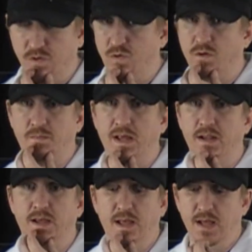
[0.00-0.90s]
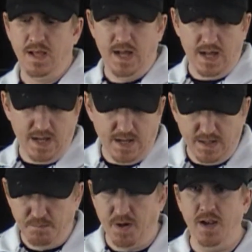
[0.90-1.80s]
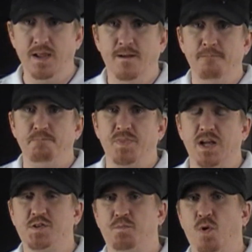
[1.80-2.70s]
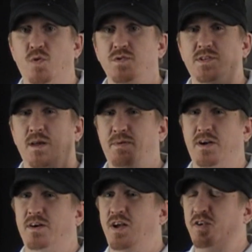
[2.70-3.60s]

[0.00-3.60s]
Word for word: Too cool, man. Uh, but I suppose I better